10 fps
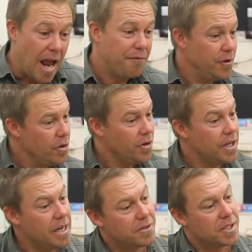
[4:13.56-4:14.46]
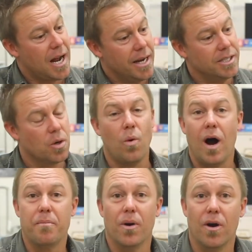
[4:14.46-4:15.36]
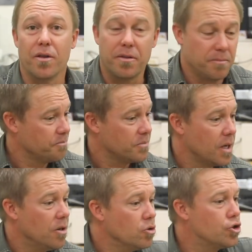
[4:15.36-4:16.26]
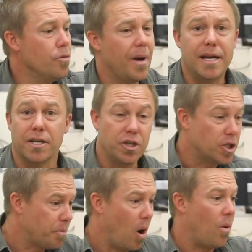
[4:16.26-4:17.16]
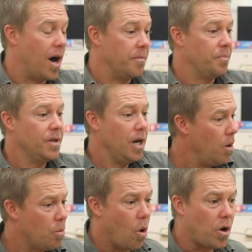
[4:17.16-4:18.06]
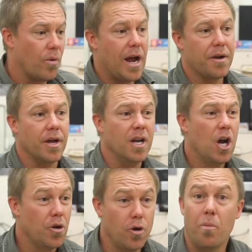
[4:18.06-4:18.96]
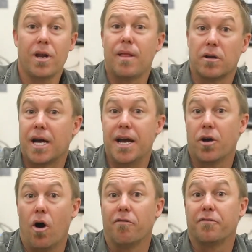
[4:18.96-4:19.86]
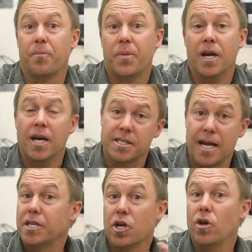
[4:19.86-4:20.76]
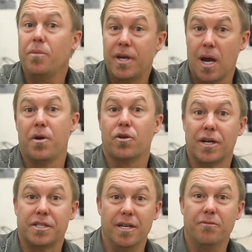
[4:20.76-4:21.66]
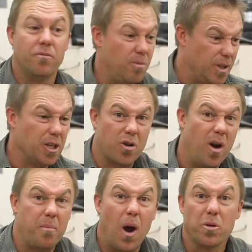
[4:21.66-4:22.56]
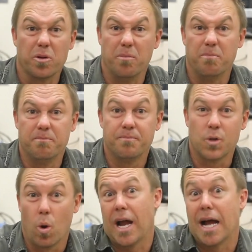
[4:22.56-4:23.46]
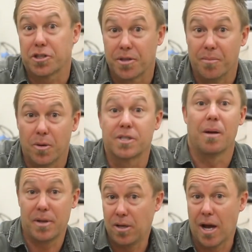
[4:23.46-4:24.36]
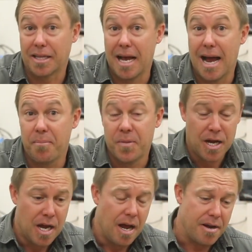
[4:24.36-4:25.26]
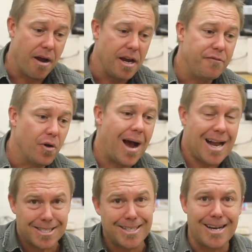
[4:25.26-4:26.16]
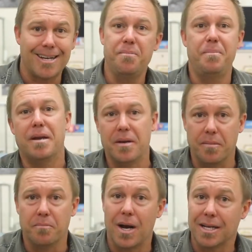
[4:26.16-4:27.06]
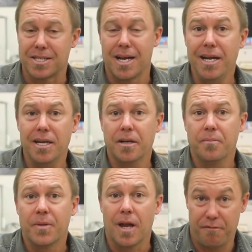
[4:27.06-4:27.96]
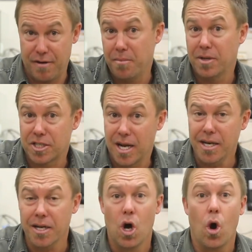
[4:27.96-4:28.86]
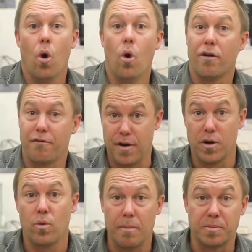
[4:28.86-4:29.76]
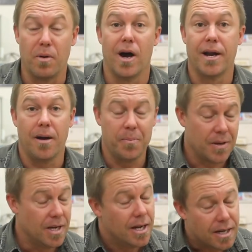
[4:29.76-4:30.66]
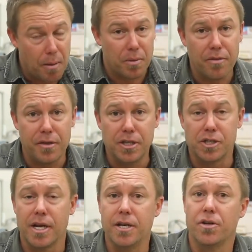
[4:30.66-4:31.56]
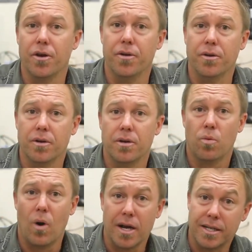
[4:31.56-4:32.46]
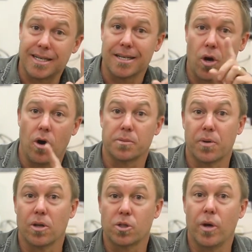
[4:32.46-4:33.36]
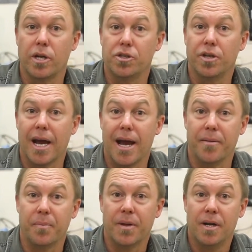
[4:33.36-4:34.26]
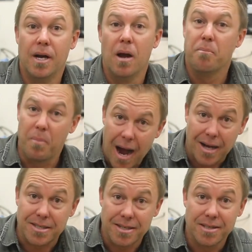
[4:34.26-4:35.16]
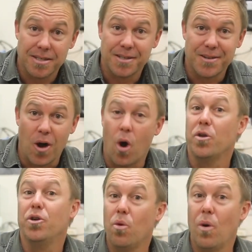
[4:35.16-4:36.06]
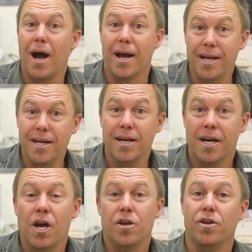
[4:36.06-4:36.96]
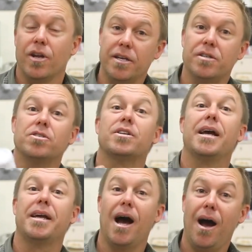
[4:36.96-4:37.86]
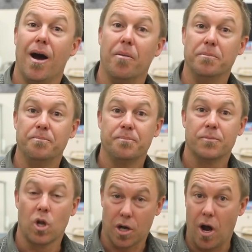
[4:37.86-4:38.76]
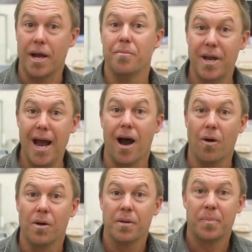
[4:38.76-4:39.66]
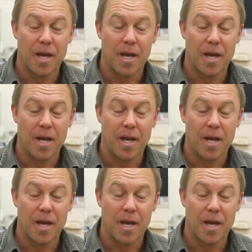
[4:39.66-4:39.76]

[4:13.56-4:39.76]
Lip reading: If you give snakes a wide berth, 2 meters, you spot one, you know, walk around it, normally they'll take off. Snakes only become aggressive when you try and poke them or catch them or something like that. Now, if you're accidentally bitten by a snake, a venomous snake, or a funnel web spider, a couple of things you need to do. One is get to hospital as quick as you can. But on your way, you need to stay calm, like I am now.